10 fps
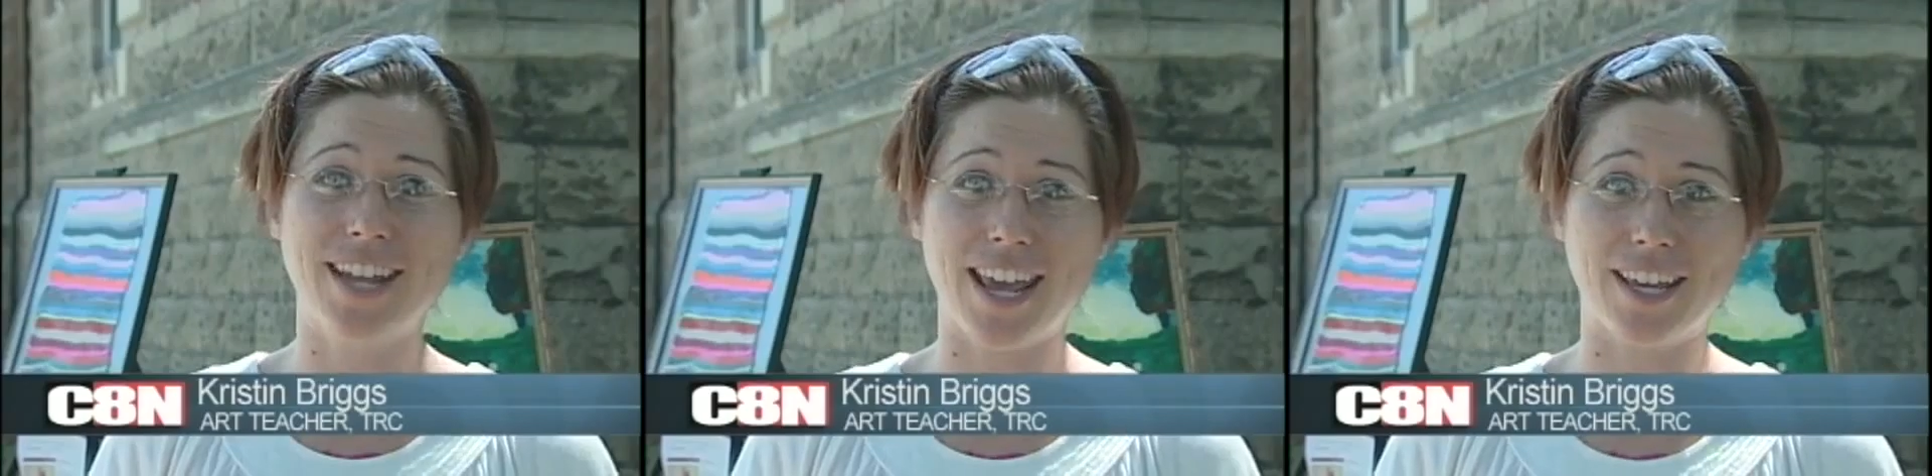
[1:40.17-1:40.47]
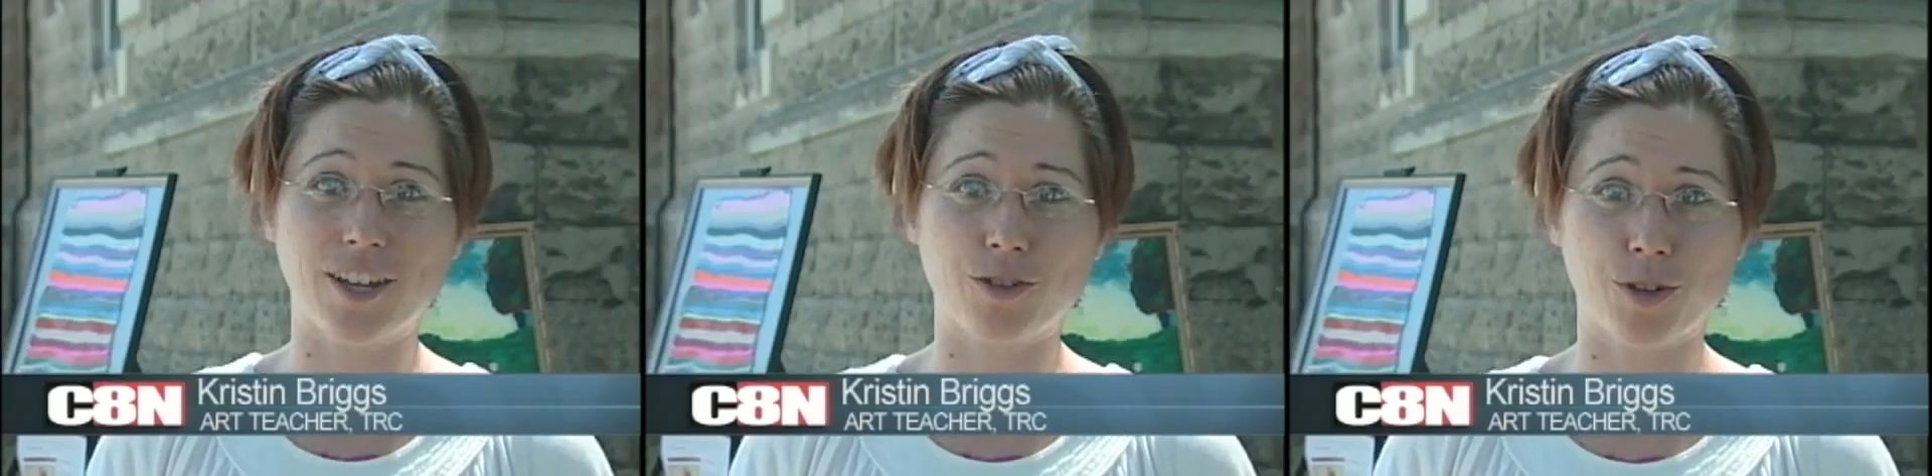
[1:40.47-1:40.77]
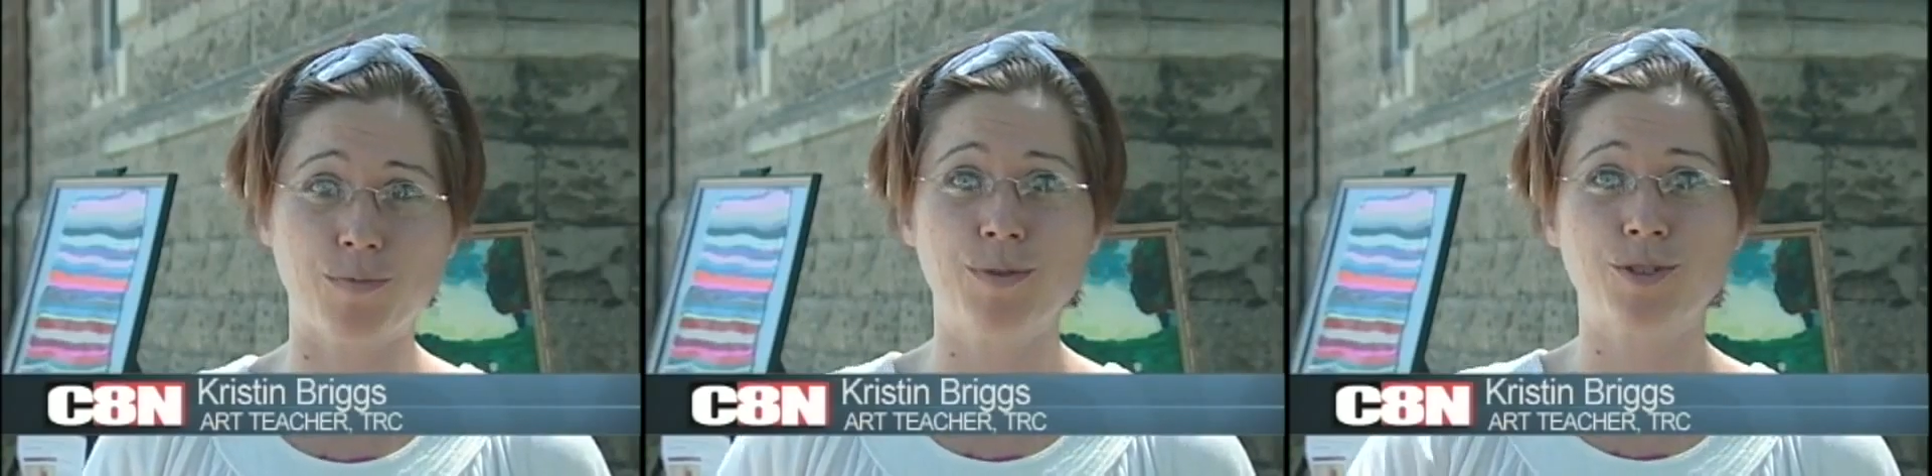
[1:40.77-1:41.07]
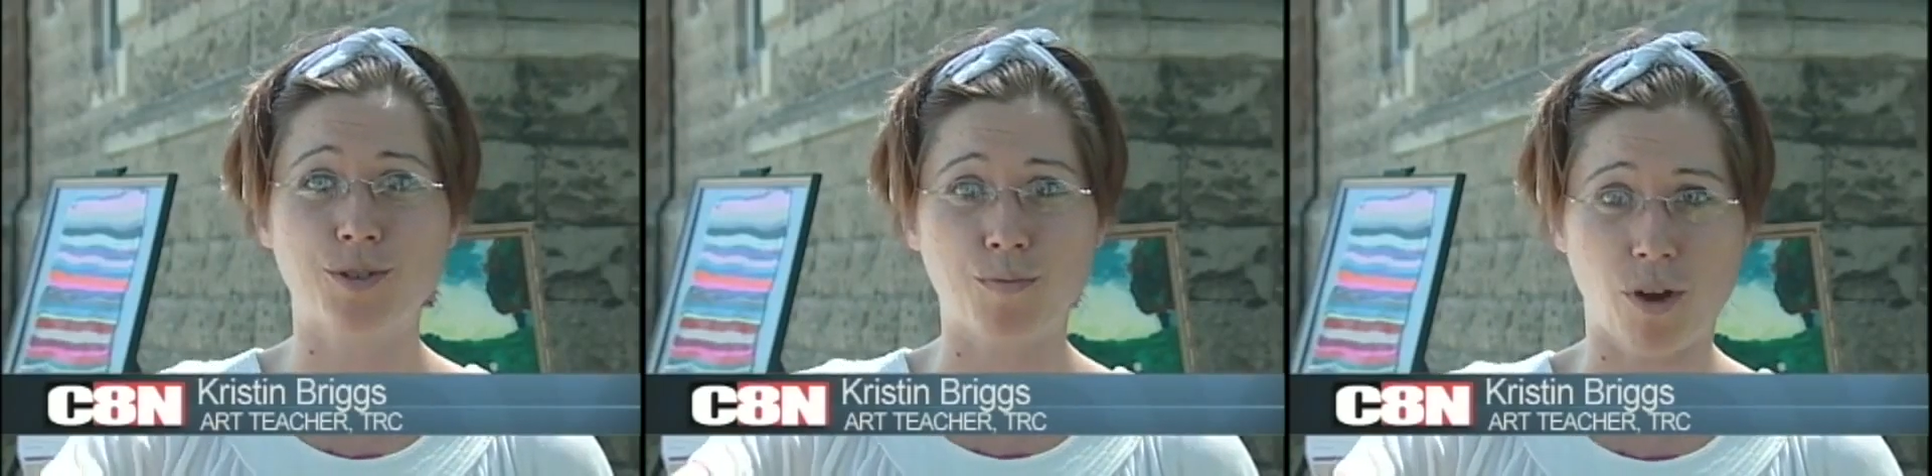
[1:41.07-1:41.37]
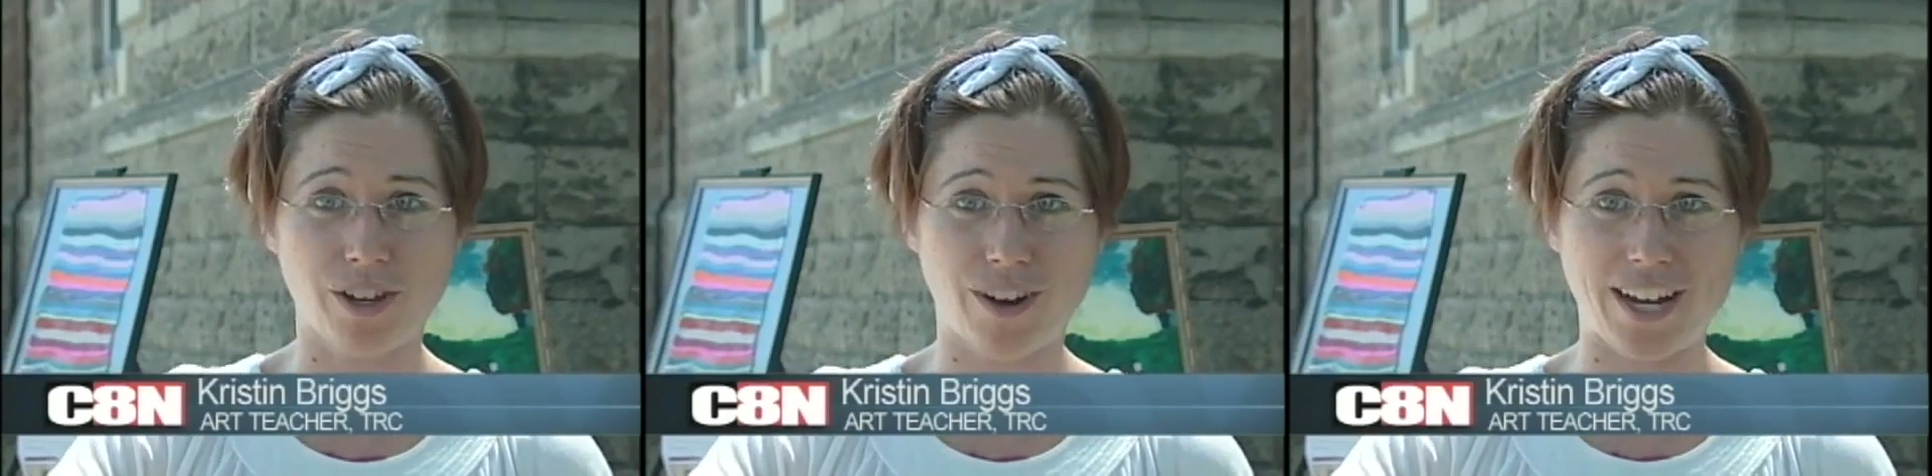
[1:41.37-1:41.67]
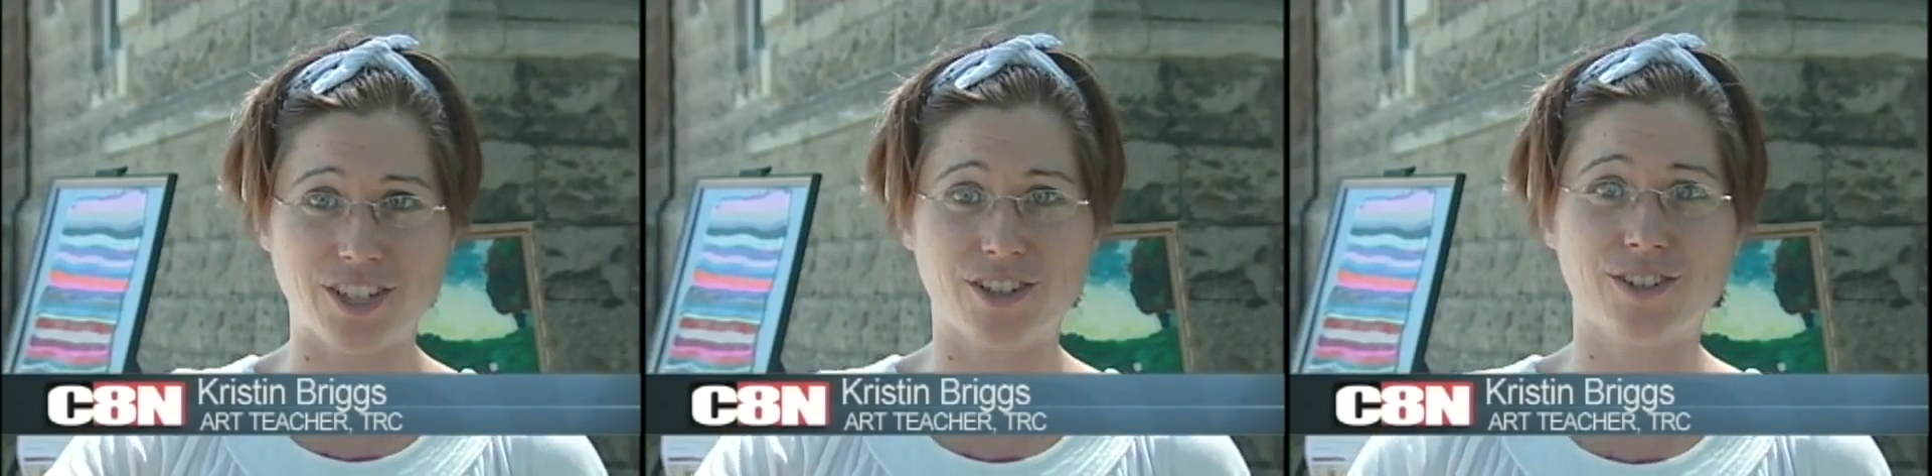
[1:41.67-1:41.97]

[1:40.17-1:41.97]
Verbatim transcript: taking a group to Point Gratiot.